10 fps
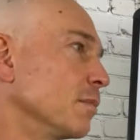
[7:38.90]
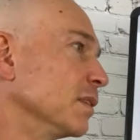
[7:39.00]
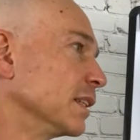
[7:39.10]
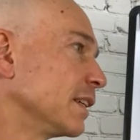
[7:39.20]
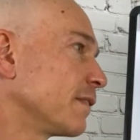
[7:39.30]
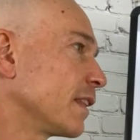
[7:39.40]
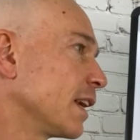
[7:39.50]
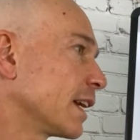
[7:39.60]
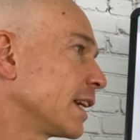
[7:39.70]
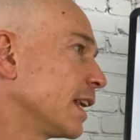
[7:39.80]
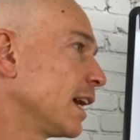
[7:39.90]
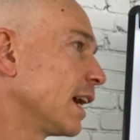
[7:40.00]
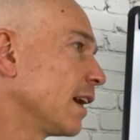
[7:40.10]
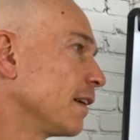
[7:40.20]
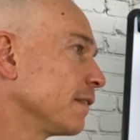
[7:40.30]
belief that I could
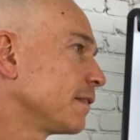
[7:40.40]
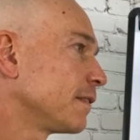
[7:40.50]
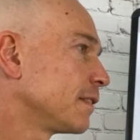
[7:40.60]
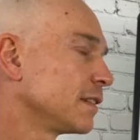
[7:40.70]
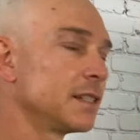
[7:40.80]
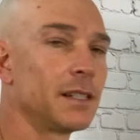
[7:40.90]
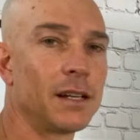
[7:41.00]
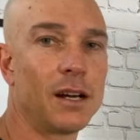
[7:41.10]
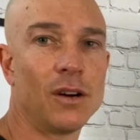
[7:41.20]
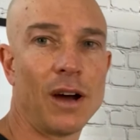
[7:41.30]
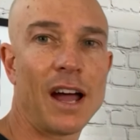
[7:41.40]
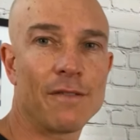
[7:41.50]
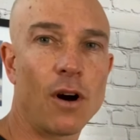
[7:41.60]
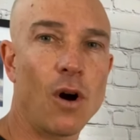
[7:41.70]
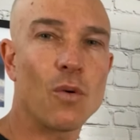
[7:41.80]
have? Oh,
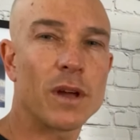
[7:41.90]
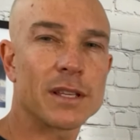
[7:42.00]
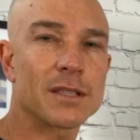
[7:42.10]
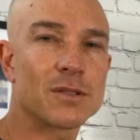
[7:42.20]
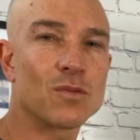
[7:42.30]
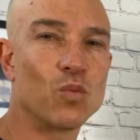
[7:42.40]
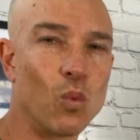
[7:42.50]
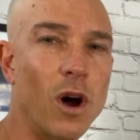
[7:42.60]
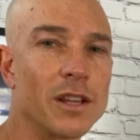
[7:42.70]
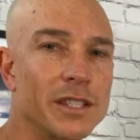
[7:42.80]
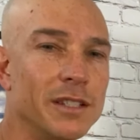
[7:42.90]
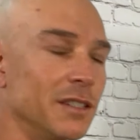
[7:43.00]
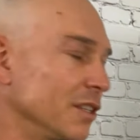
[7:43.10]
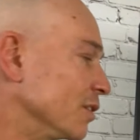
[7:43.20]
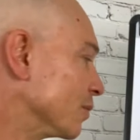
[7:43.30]
I've always
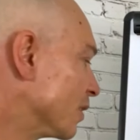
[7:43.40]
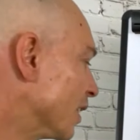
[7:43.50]
wanted to do